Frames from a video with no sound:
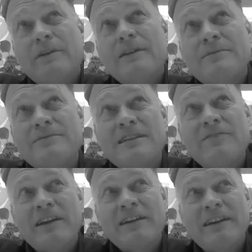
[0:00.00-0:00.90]
let's see
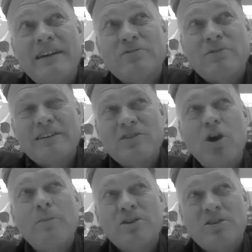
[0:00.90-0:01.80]
if I can get it right,
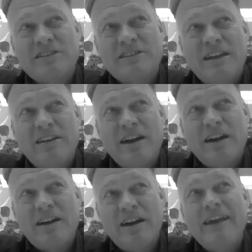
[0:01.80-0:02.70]
Common
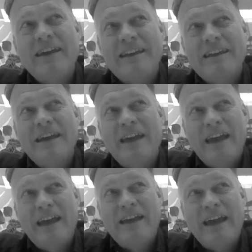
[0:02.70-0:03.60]
Criteria
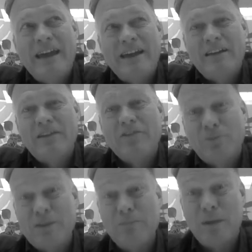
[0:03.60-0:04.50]
EAL 3+.